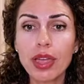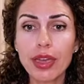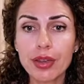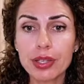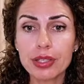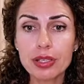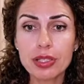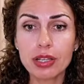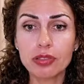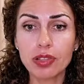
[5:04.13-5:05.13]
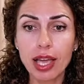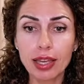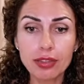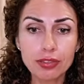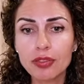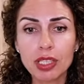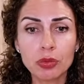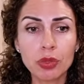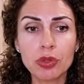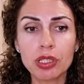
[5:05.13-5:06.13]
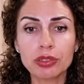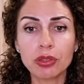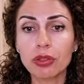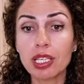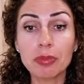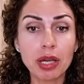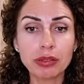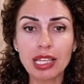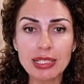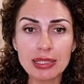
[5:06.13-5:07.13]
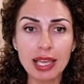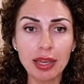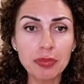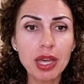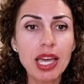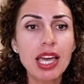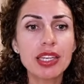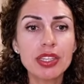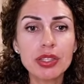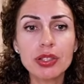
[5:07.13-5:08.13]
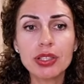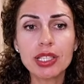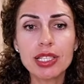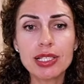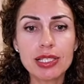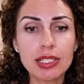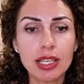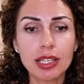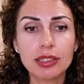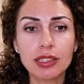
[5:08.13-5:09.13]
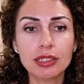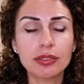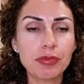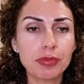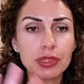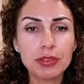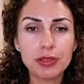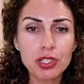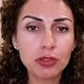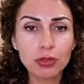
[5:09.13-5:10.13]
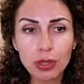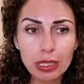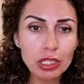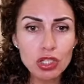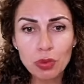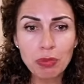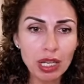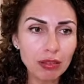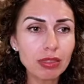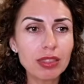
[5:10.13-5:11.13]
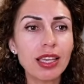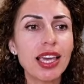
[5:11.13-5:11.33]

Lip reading: areas of life that we were talking about last time. Here is the division for each month.